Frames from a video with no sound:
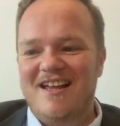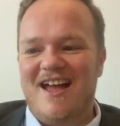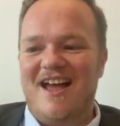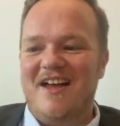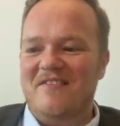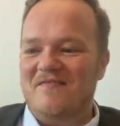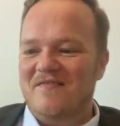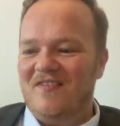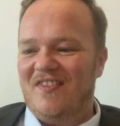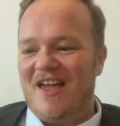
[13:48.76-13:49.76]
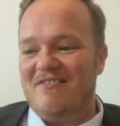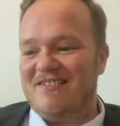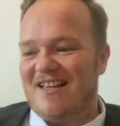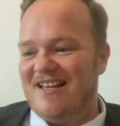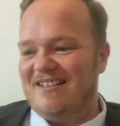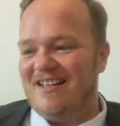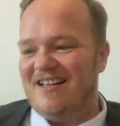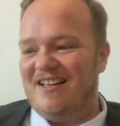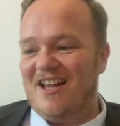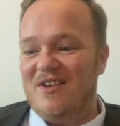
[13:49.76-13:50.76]
they were saying
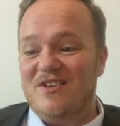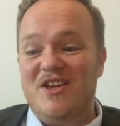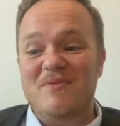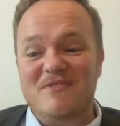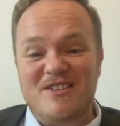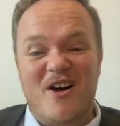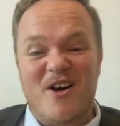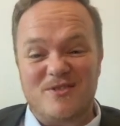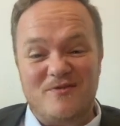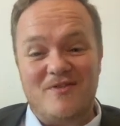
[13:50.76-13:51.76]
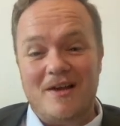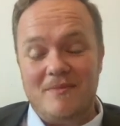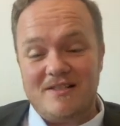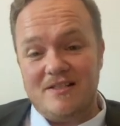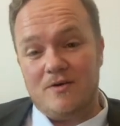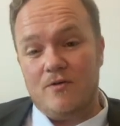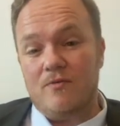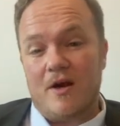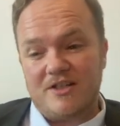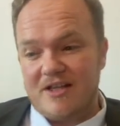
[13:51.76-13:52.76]
that, you know, Cuban cigars are famously sort of
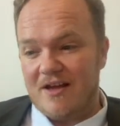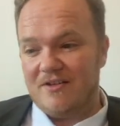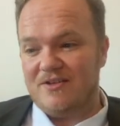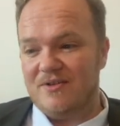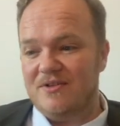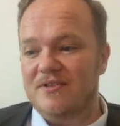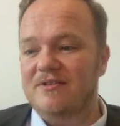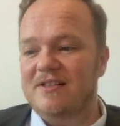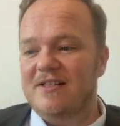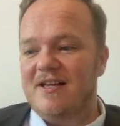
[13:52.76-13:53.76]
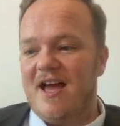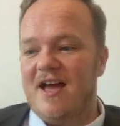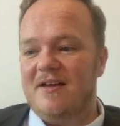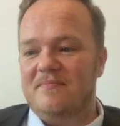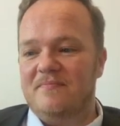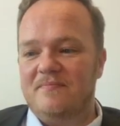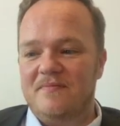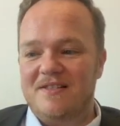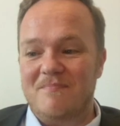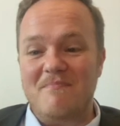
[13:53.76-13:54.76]
rushed out the door.
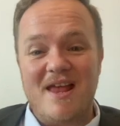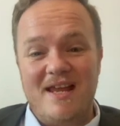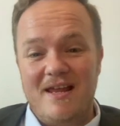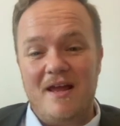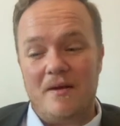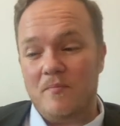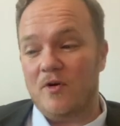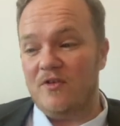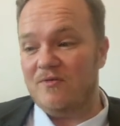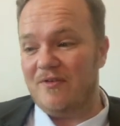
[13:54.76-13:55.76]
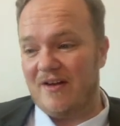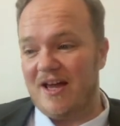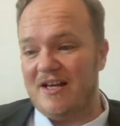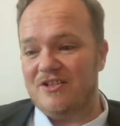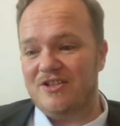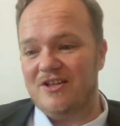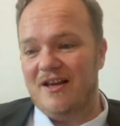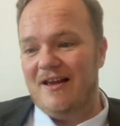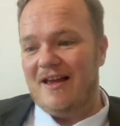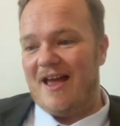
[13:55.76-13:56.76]
So many improve with age.
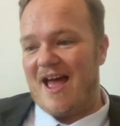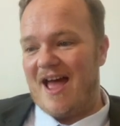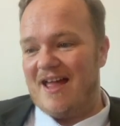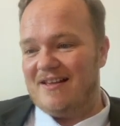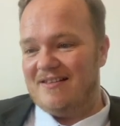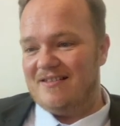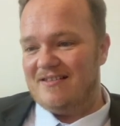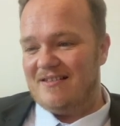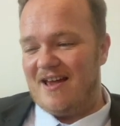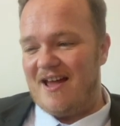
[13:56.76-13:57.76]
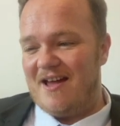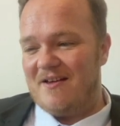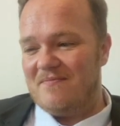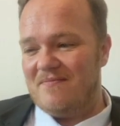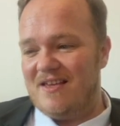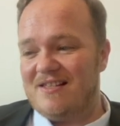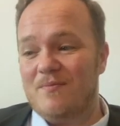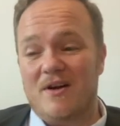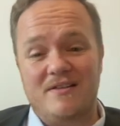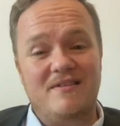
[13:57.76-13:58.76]
And this
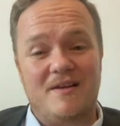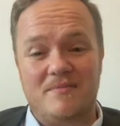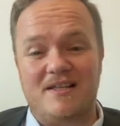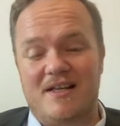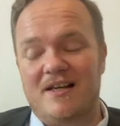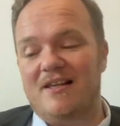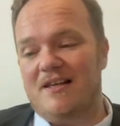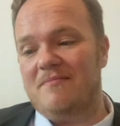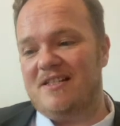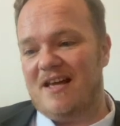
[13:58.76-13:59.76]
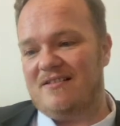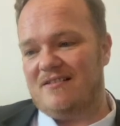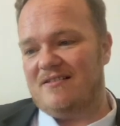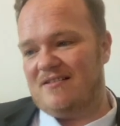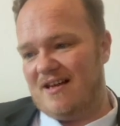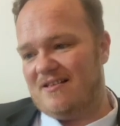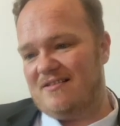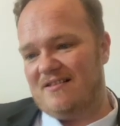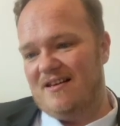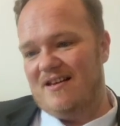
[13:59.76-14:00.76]
one in particular, the Limited
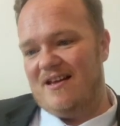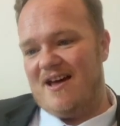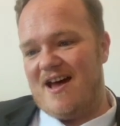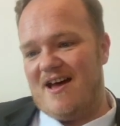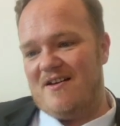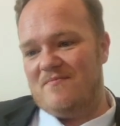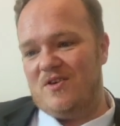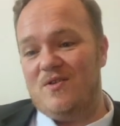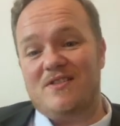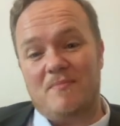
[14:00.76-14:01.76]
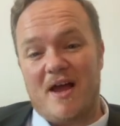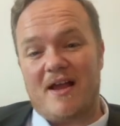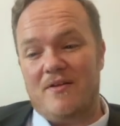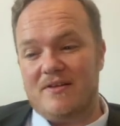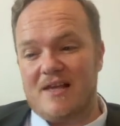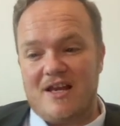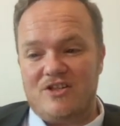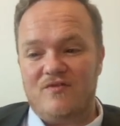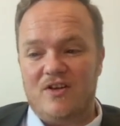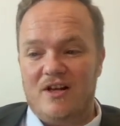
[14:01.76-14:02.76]
Edition, used tobacco that's
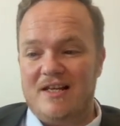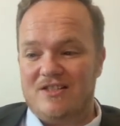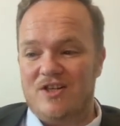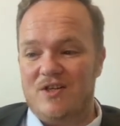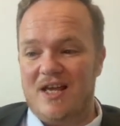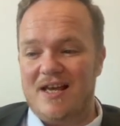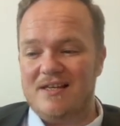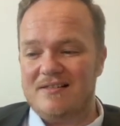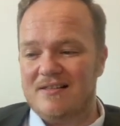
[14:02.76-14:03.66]
aged for at least 2 years.